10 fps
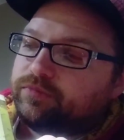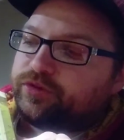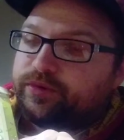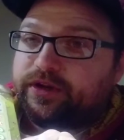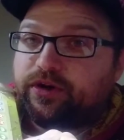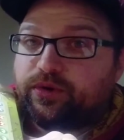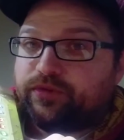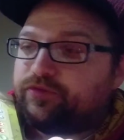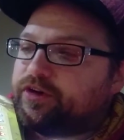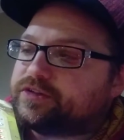3
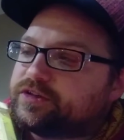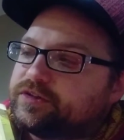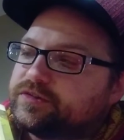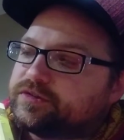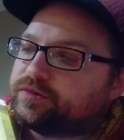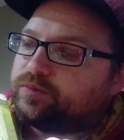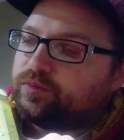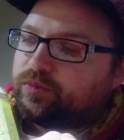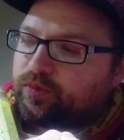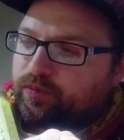gold faces and